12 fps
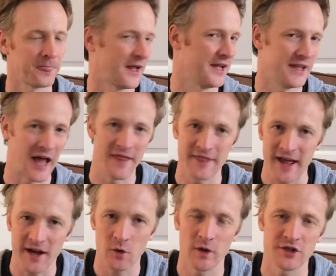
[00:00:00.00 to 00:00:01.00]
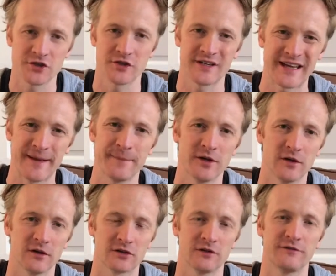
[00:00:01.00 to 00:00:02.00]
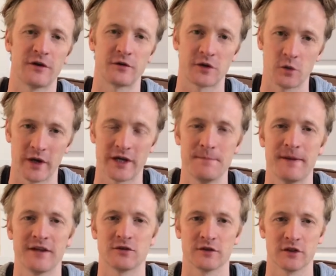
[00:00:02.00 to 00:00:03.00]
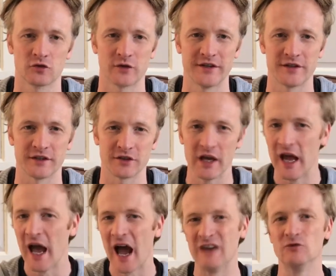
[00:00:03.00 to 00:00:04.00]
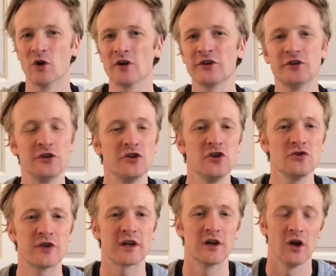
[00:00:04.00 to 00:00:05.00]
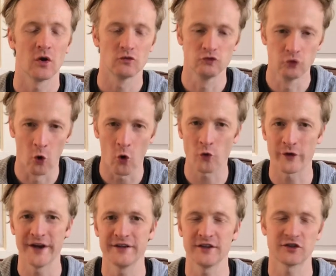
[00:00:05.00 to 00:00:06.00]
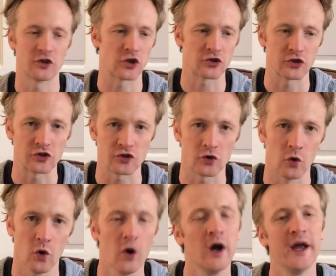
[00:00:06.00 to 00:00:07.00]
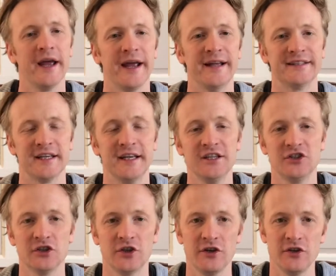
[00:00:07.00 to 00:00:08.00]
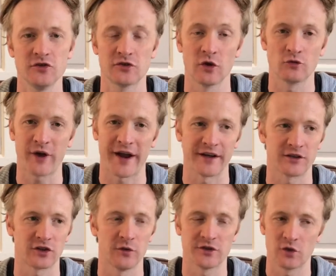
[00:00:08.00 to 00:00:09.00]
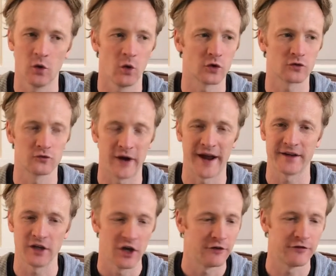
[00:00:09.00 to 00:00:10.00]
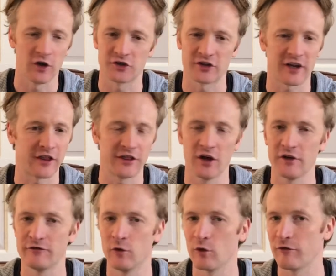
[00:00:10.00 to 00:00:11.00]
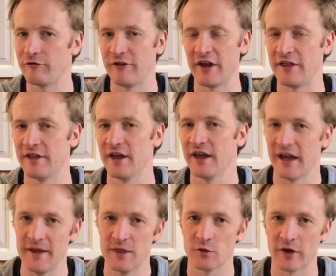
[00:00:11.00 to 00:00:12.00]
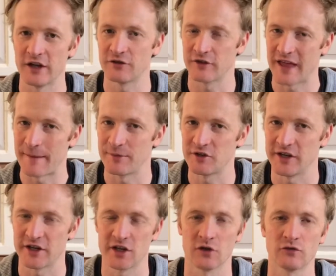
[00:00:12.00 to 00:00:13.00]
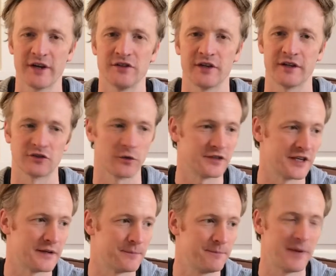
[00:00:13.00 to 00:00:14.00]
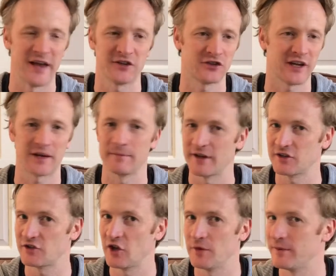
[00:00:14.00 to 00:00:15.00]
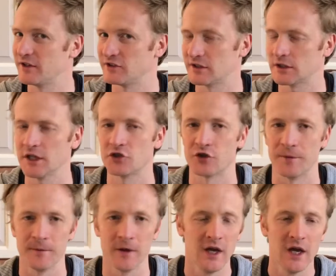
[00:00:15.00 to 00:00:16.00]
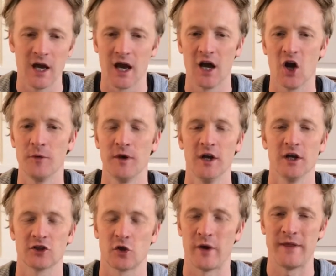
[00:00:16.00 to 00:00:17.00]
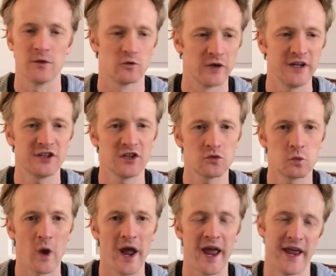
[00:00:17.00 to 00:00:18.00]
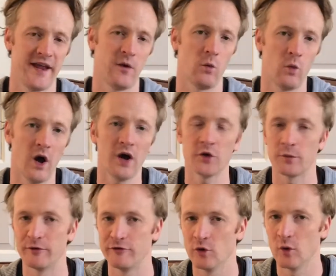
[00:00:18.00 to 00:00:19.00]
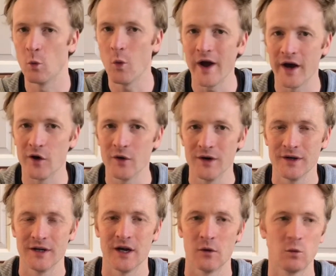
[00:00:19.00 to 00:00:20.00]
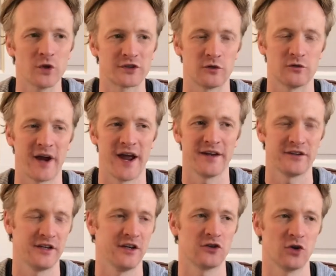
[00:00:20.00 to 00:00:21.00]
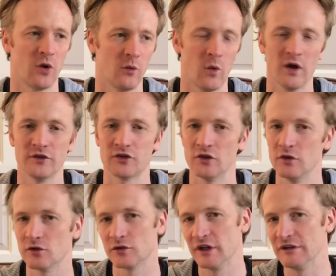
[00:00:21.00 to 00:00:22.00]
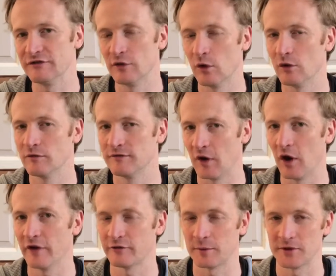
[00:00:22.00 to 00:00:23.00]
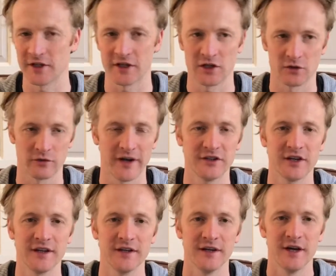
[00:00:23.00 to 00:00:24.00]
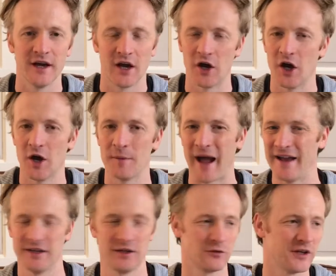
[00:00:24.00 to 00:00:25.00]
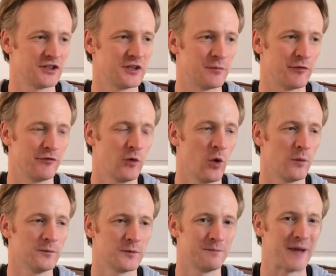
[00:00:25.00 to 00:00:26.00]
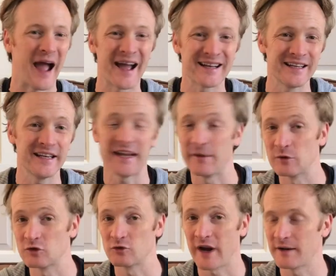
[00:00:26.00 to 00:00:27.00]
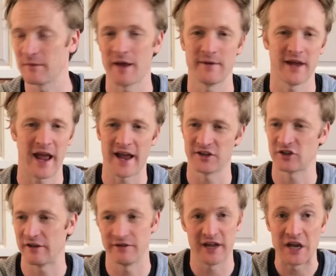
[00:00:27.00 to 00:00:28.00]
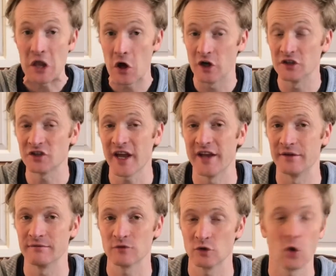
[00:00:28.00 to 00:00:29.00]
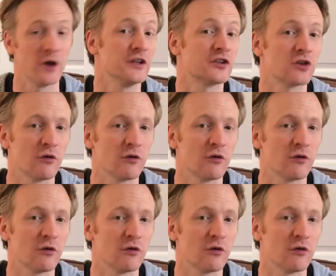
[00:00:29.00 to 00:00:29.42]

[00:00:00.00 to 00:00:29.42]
And that question can be answered very quickly based on those ratings. And rather than using raw ratings, so just the score, it's easier to use the rank. So is the horse ranked first, second, third, fourth, fifth in the race for that particular rating? So is it the best, second best, third best, etc. So in the races where it won or performed well, was it ranked in the top 1, 2, 3, 4, 5 for a particular rating? And in the races it performed badly, it was ranked maybe 7, 8, 9, 10, not in the top